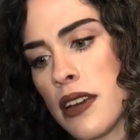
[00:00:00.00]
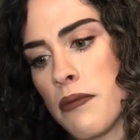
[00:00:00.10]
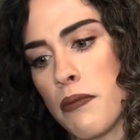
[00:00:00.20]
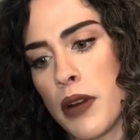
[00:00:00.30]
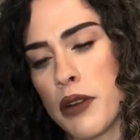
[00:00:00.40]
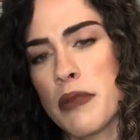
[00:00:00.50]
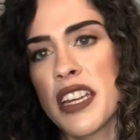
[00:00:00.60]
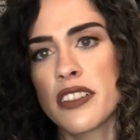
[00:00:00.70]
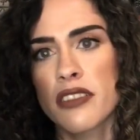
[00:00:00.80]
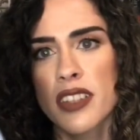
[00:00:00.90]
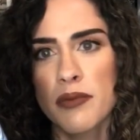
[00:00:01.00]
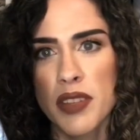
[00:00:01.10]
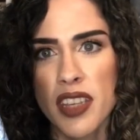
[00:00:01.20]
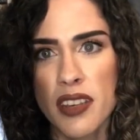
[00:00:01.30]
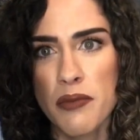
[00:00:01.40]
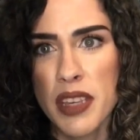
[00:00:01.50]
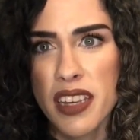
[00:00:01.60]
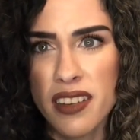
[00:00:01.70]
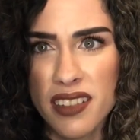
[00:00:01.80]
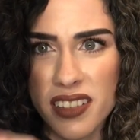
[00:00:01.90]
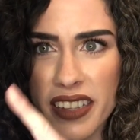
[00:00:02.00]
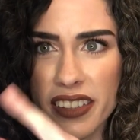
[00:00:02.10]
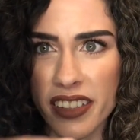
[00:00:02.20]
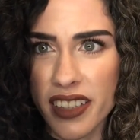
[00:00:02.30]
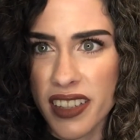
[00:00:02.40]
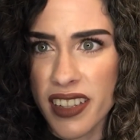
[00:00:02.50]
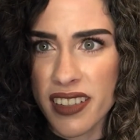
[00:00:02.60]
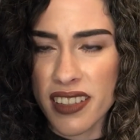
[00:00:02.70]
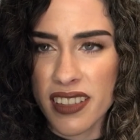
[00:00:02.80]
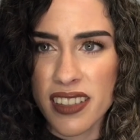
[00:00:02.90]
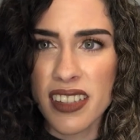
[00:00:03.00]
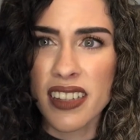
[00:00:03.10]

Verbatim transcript: mermaids or something because like look at this.